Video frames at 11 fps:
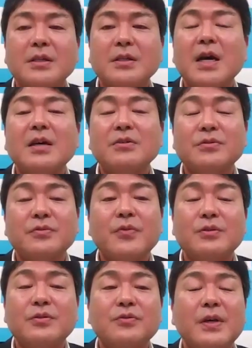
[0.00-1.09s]
the dialogue
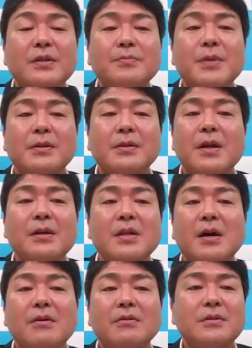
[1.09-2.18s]
face-to-face, but right
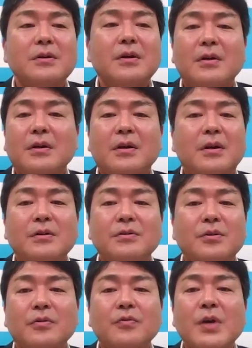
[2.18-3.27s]
now,
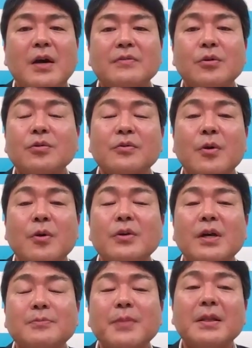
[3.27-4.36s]
we have a lot of
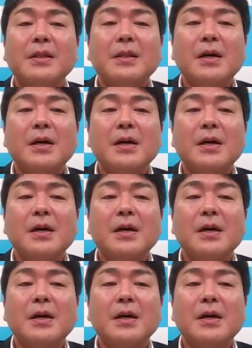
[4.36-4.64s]
online. But